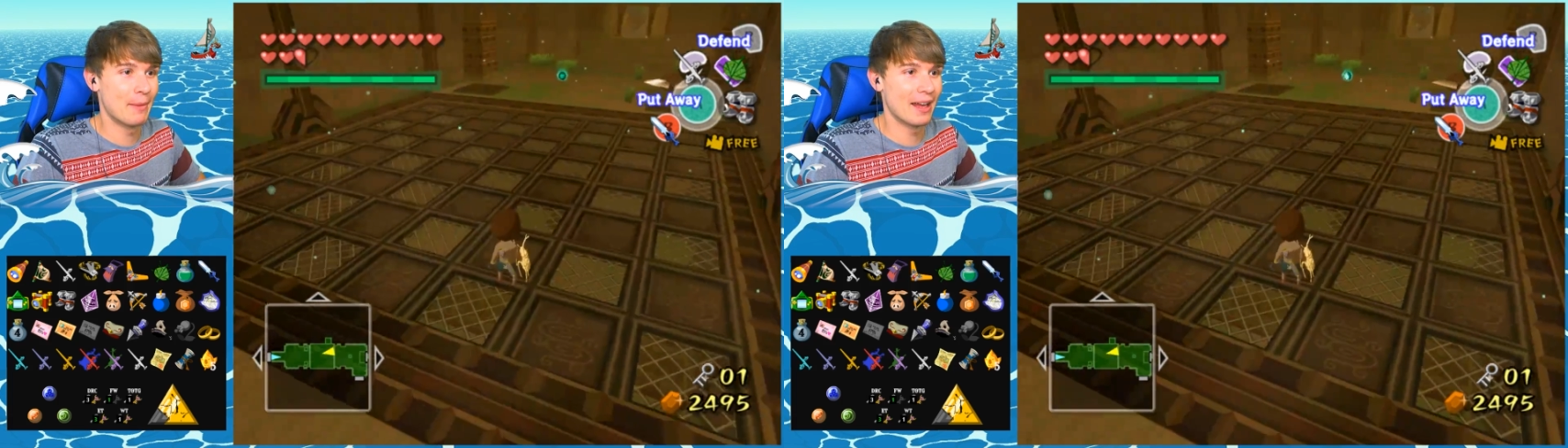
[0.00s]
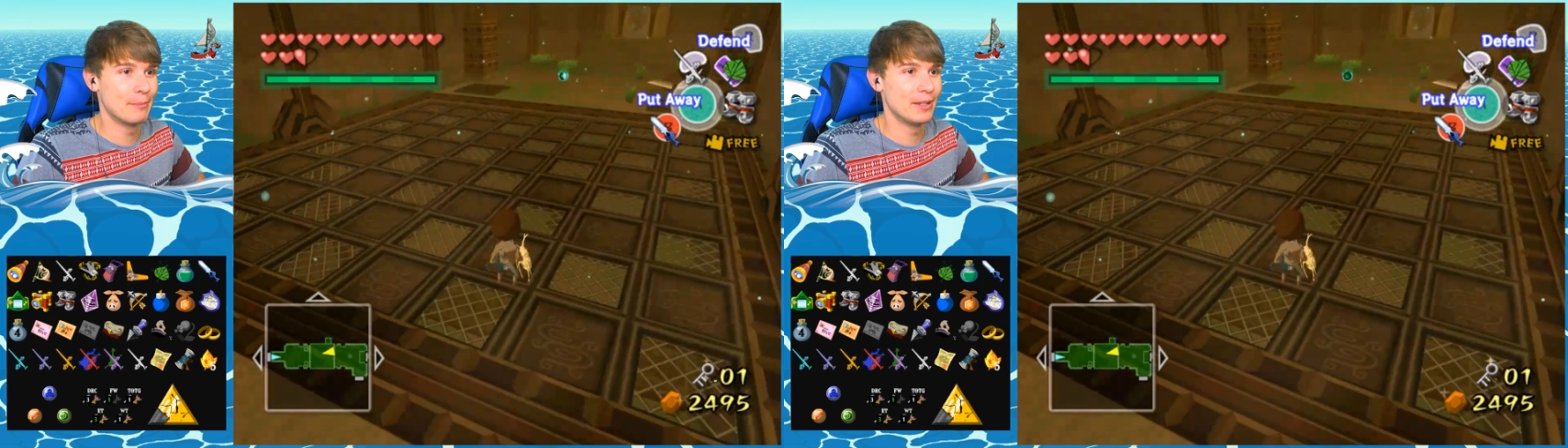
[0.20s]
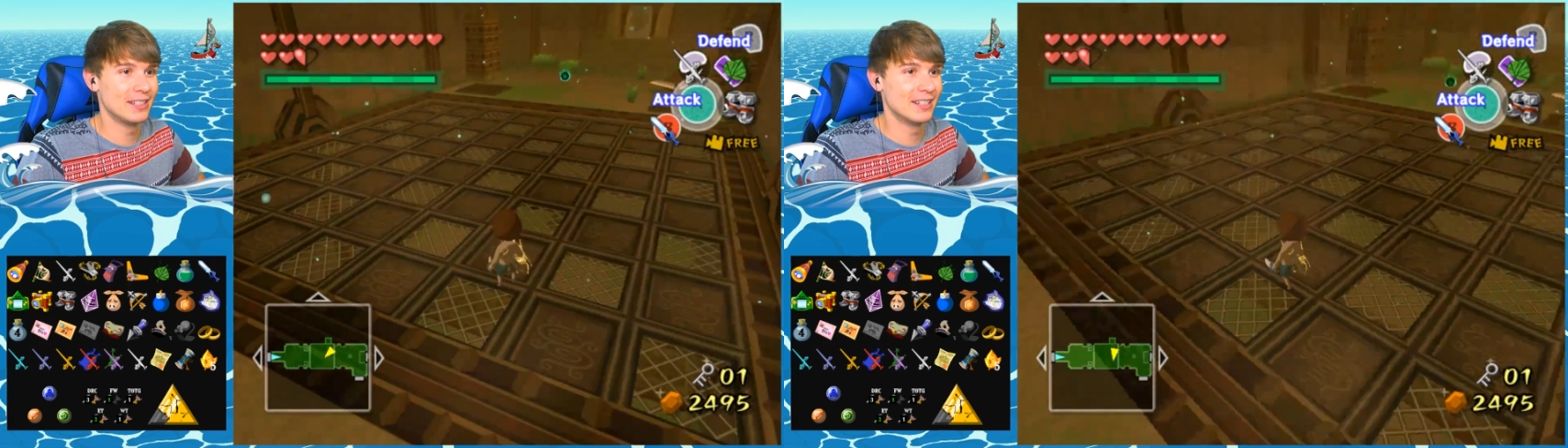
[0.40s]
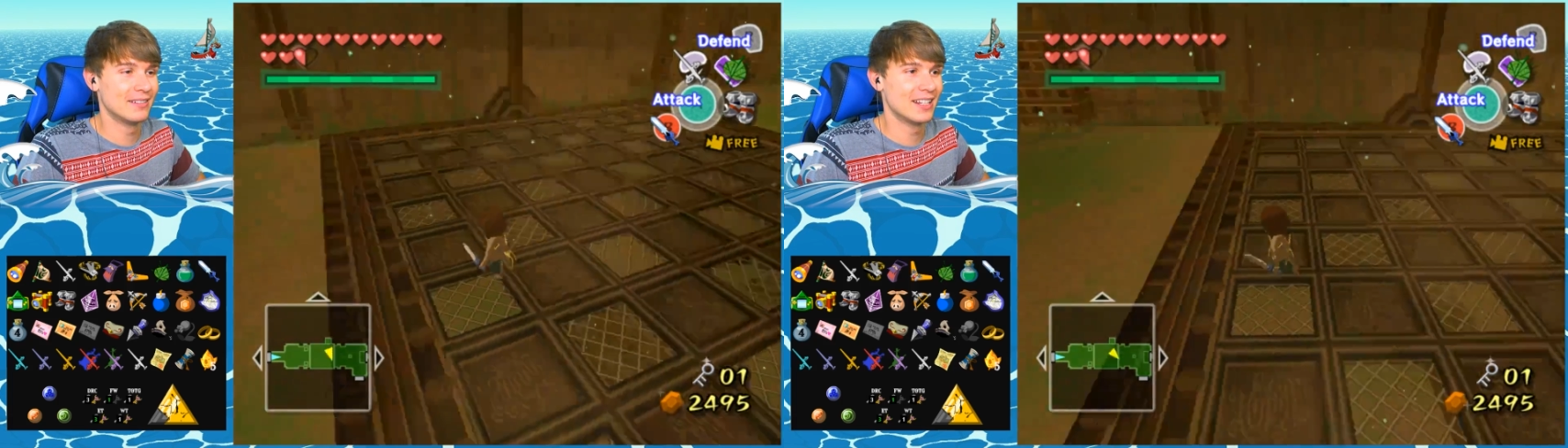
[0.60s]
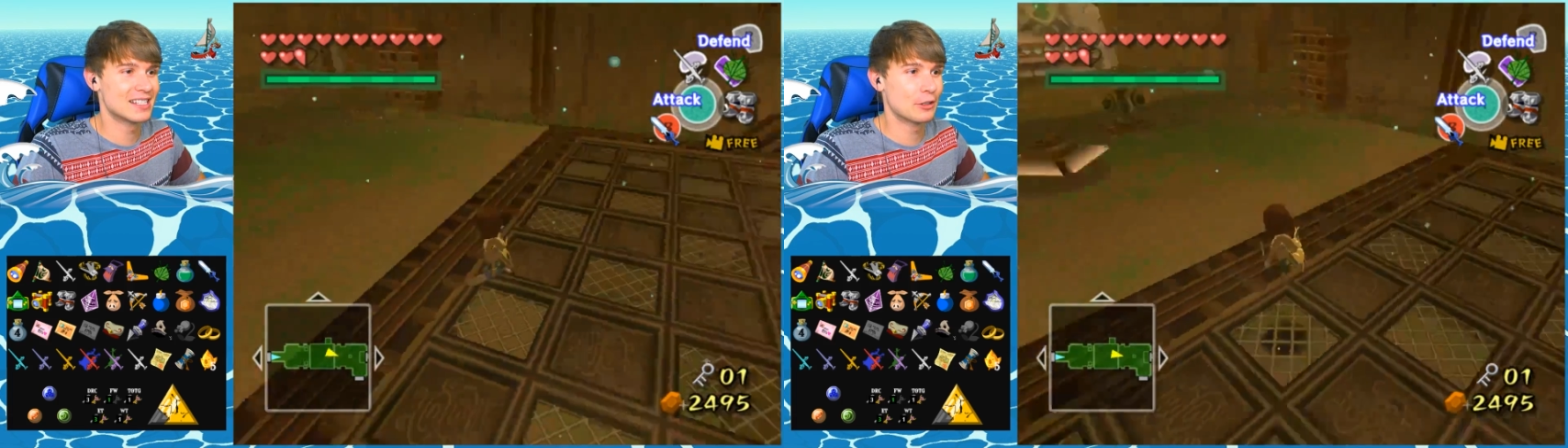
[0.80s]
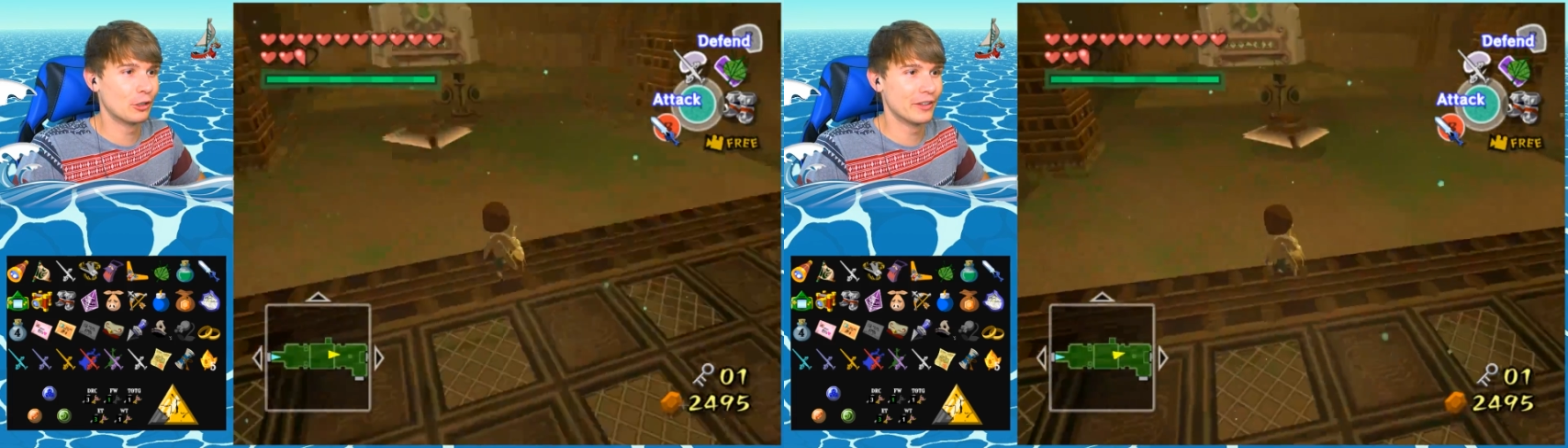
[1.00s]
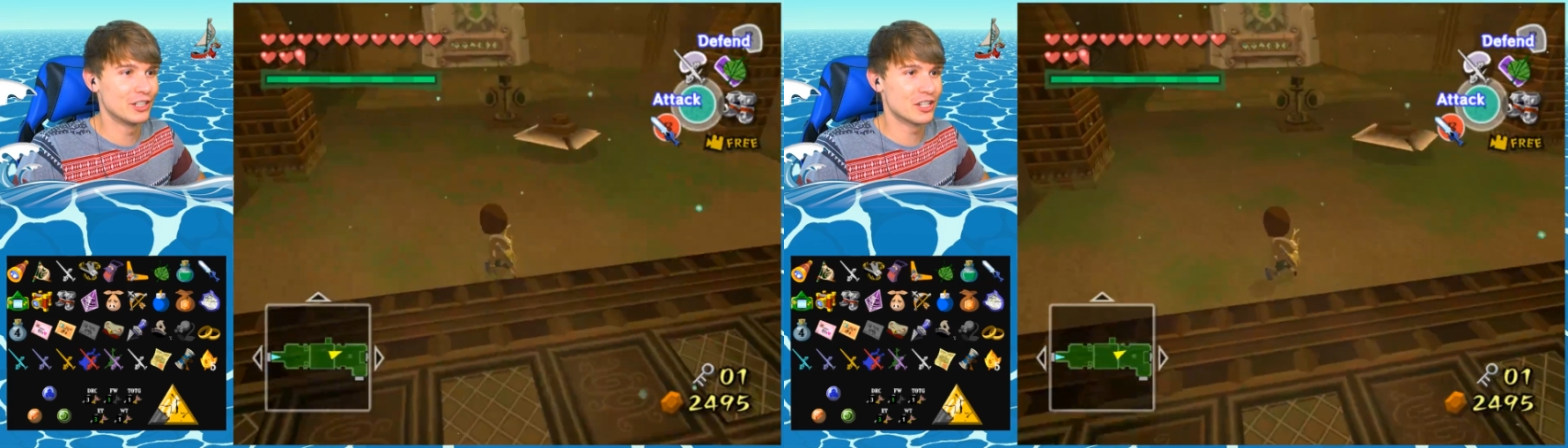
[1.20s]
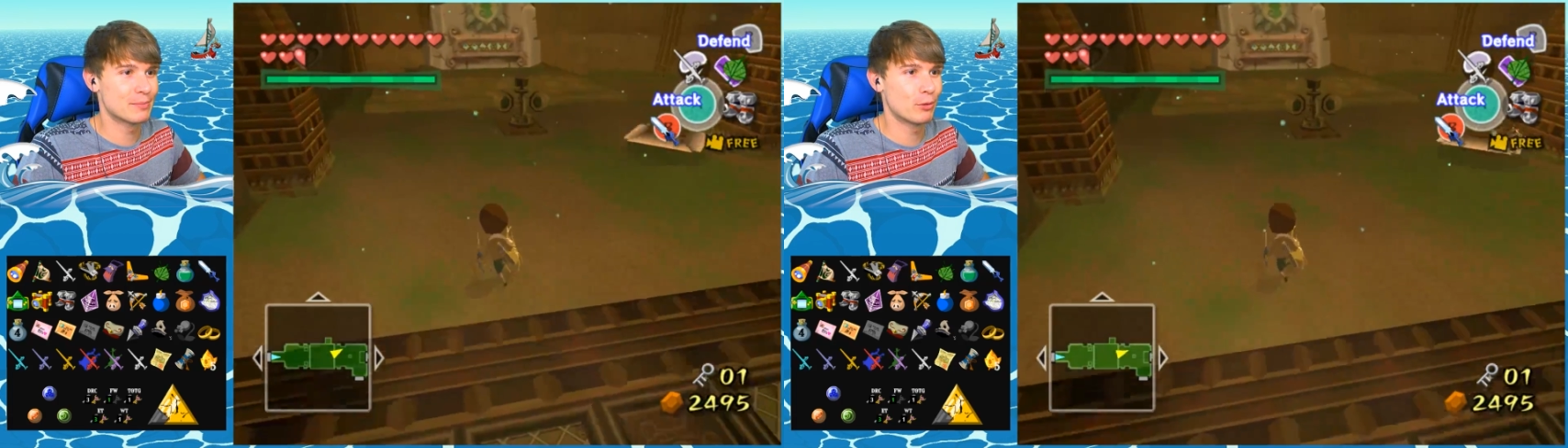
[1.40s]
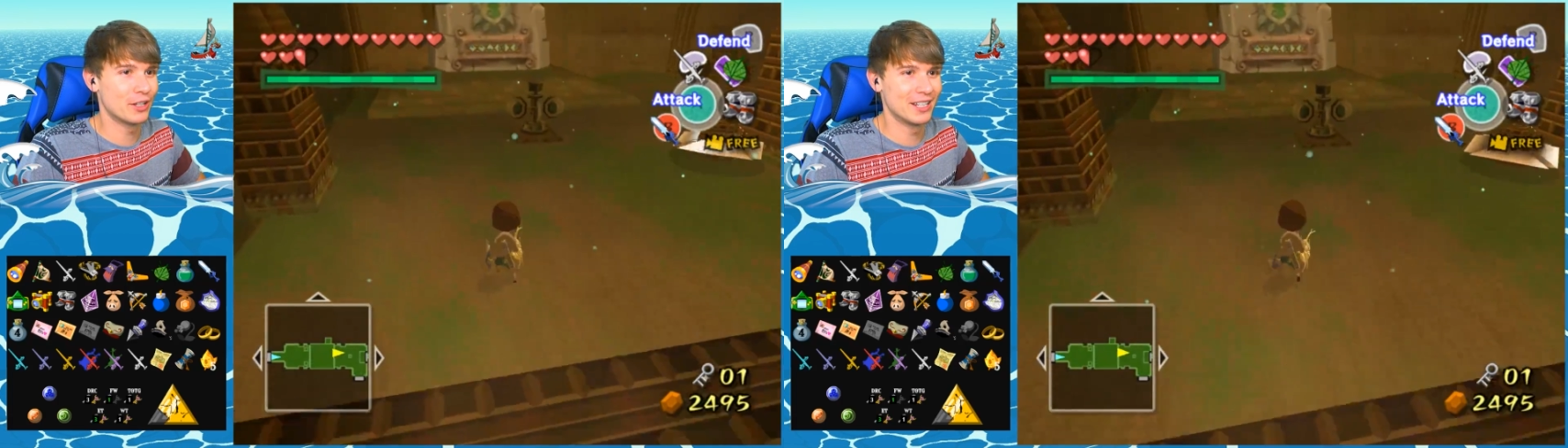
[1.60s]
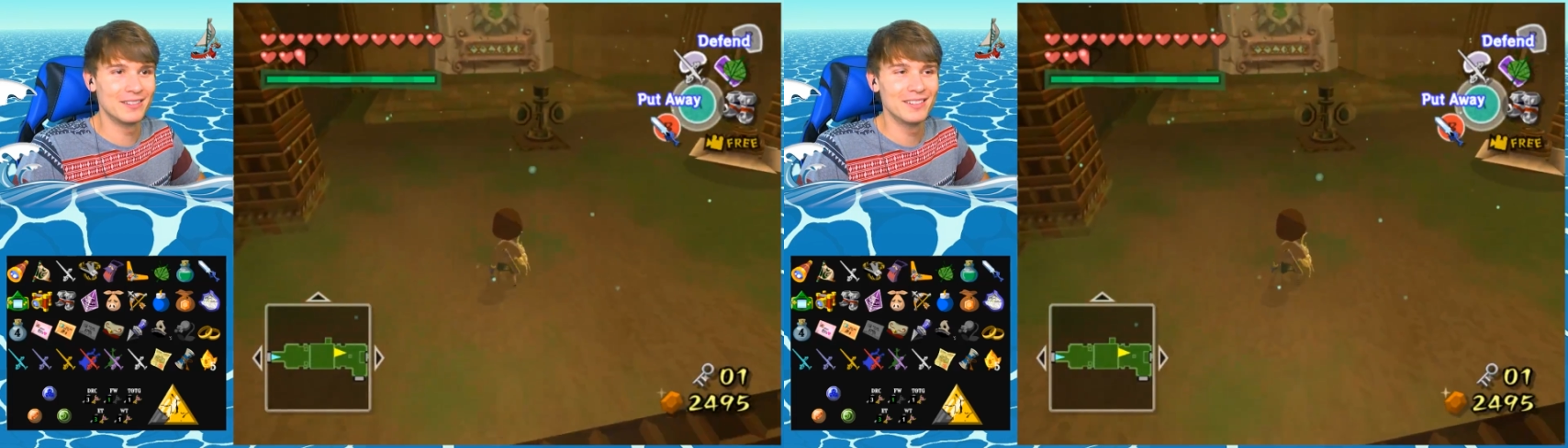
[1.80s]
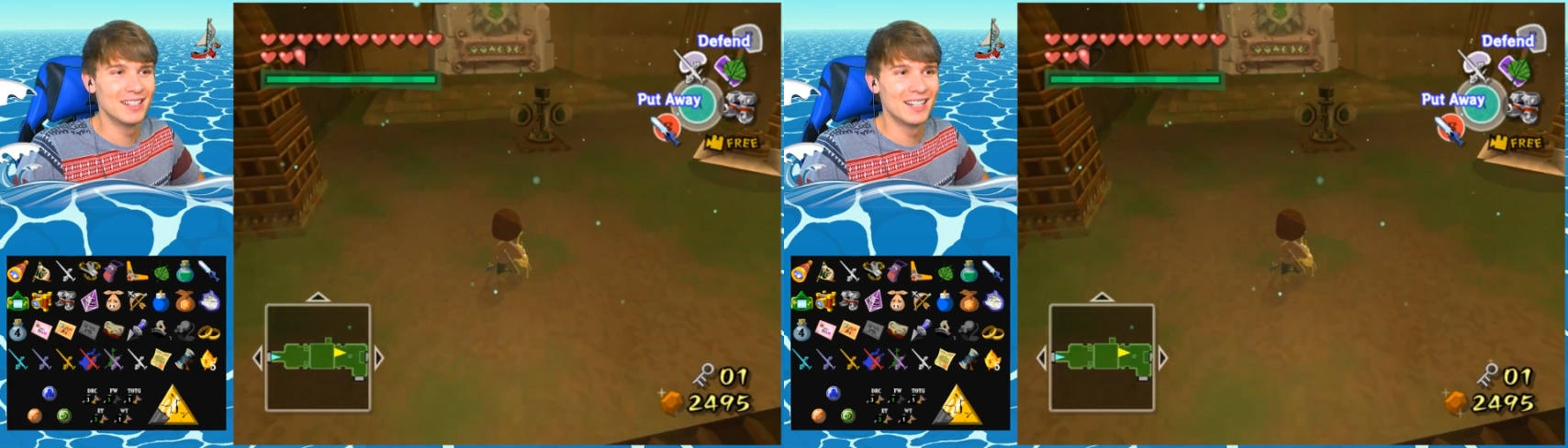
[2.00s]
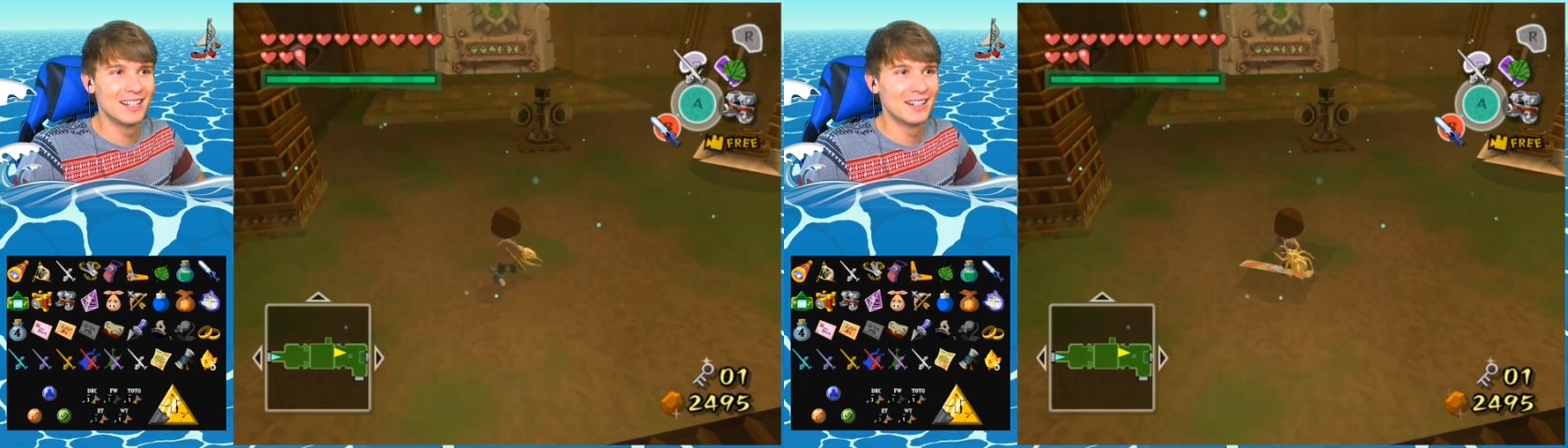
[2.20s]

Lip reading: in my opinion, is literally just putting